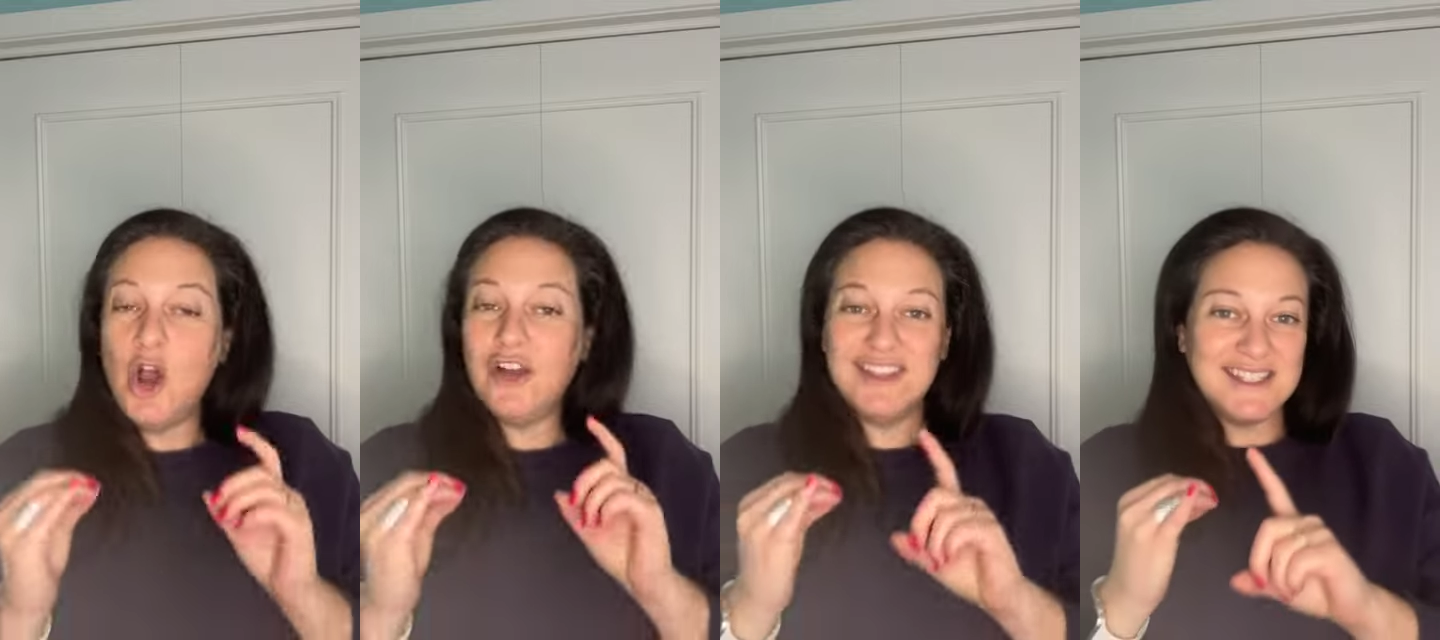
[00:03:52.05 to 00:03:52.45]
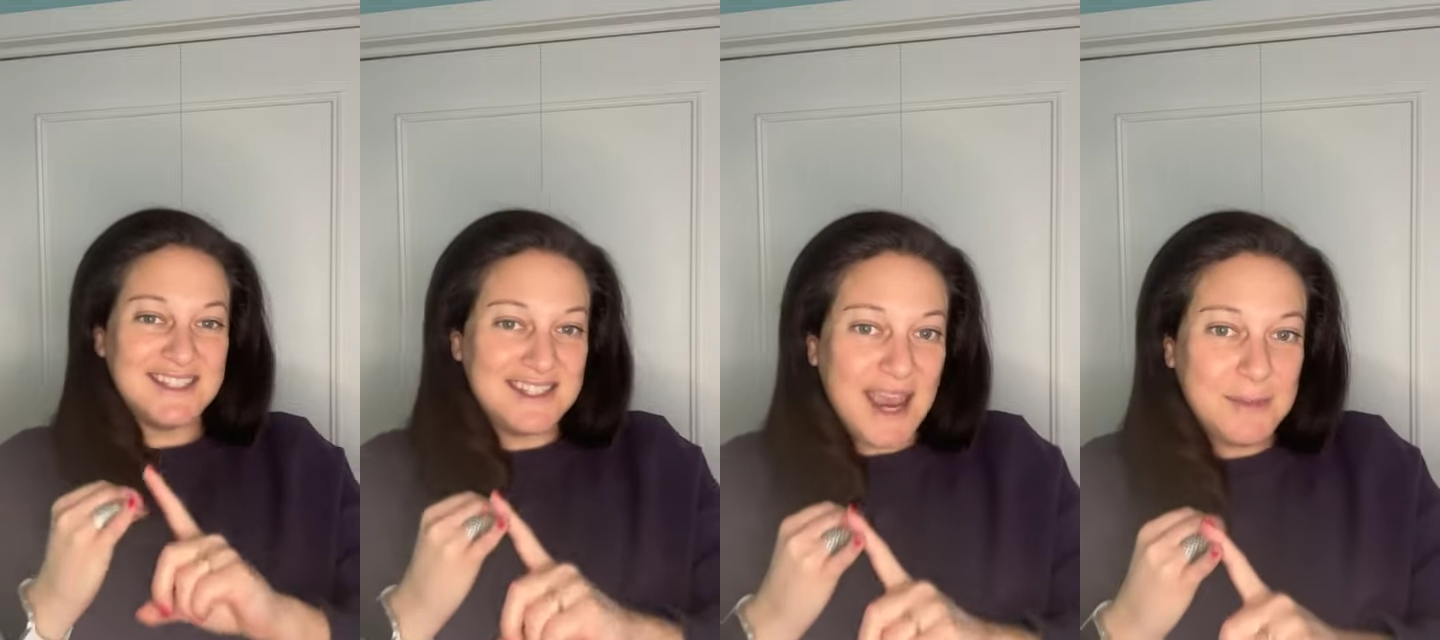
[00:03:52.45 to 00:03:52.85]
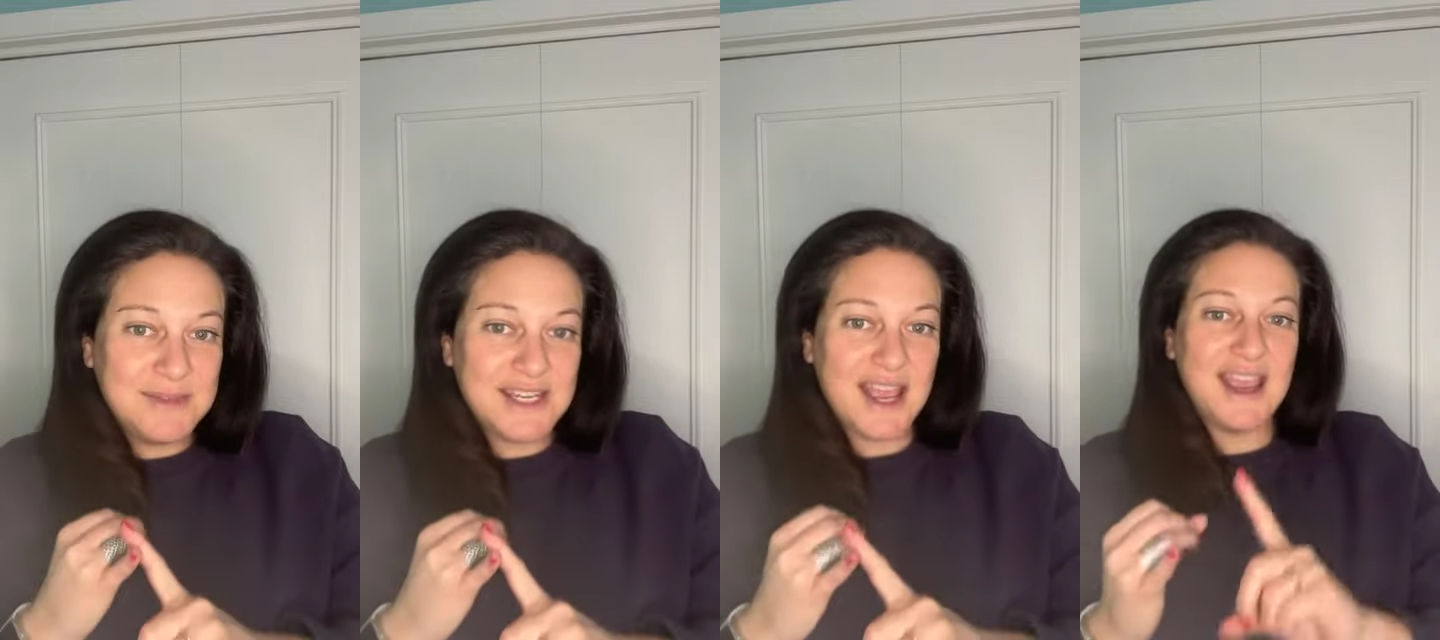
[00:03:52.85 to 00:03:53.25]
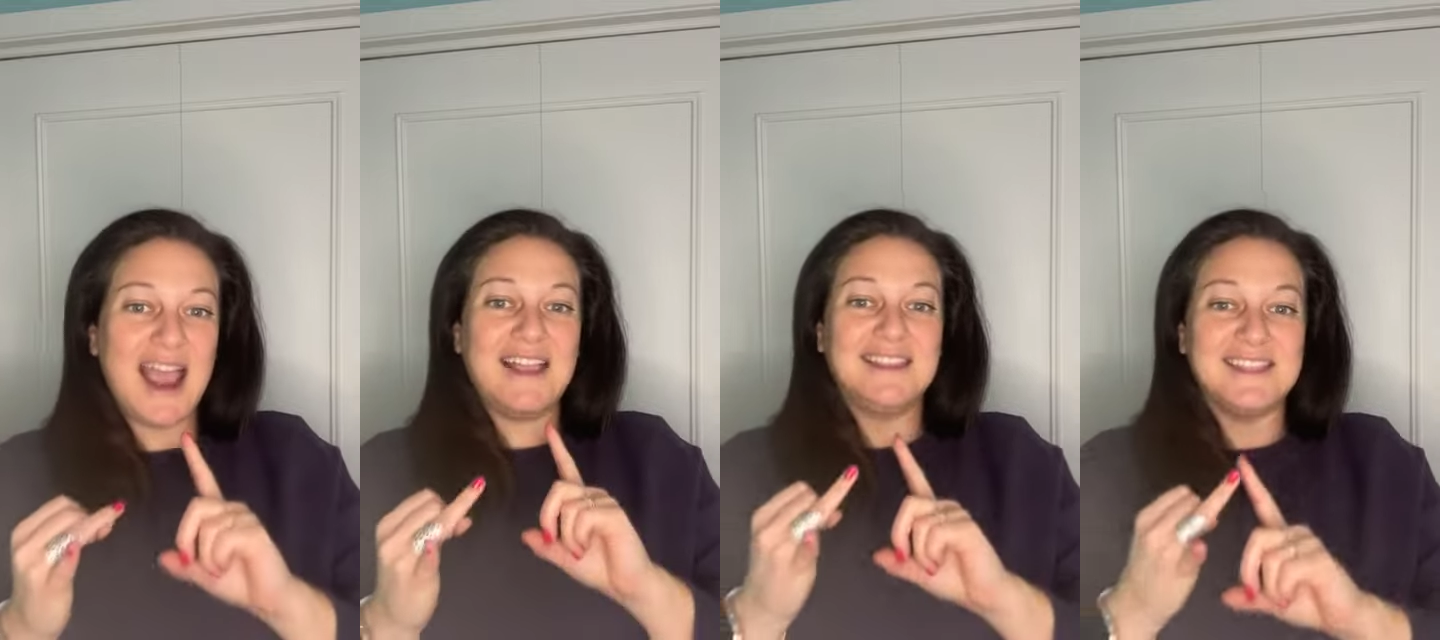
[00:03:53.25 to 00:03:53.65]
on the same
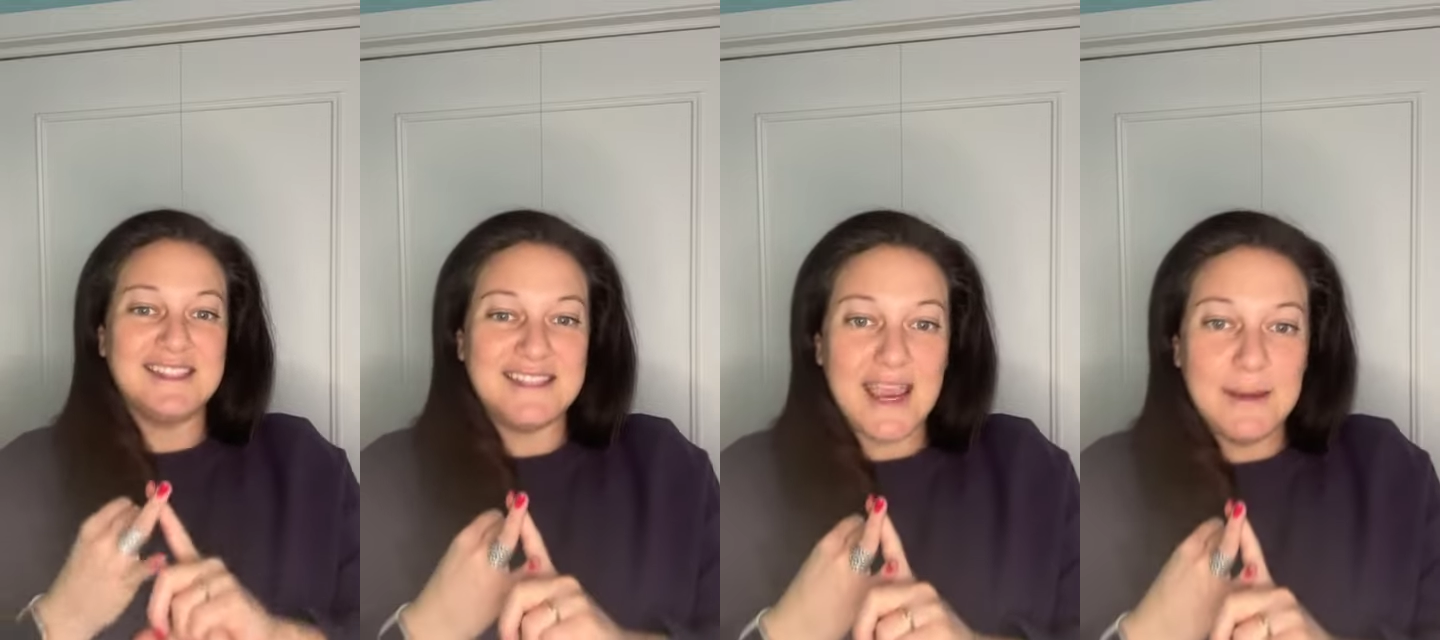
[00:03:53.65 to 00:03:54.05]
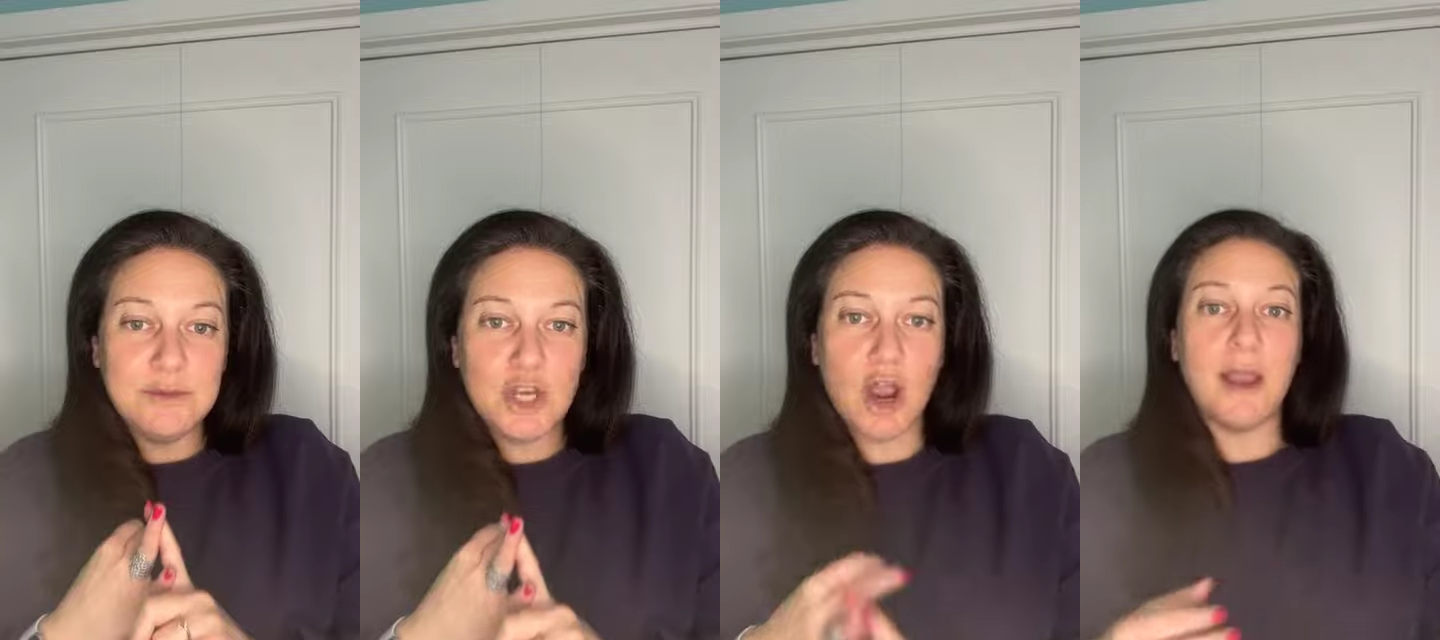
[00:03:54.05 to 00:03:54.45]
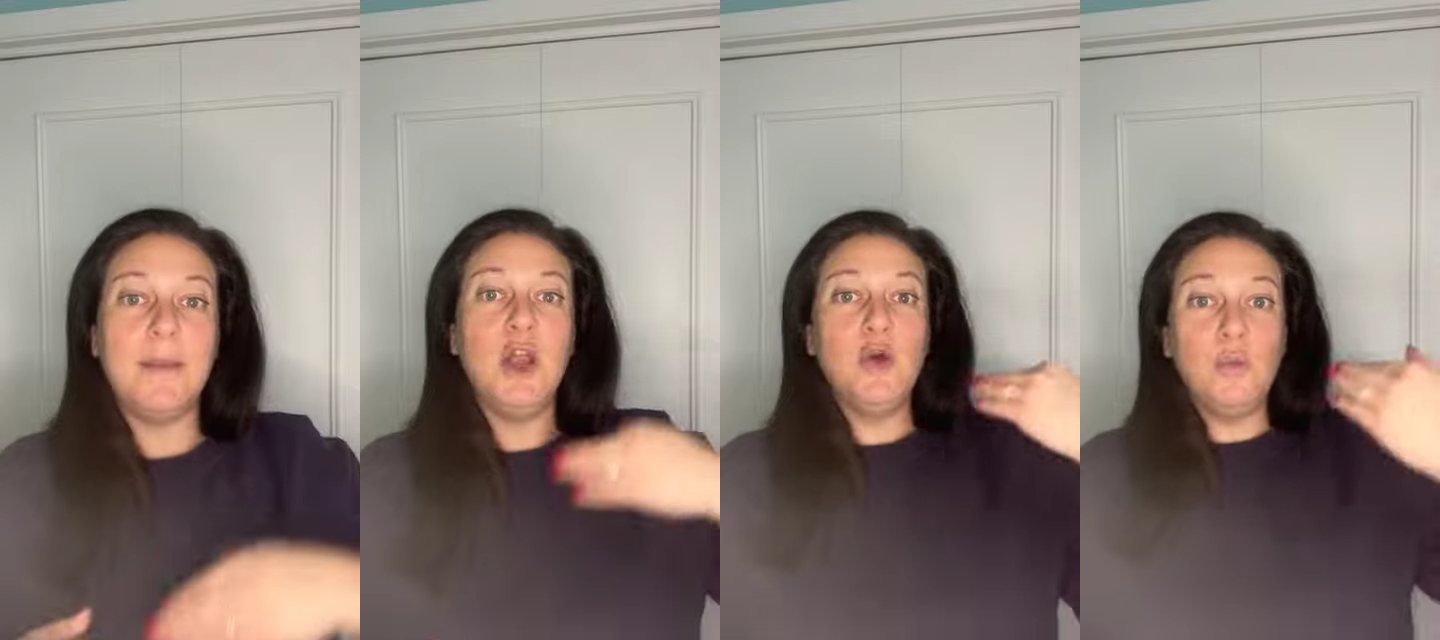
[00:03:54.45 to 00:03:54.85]
day at the same time,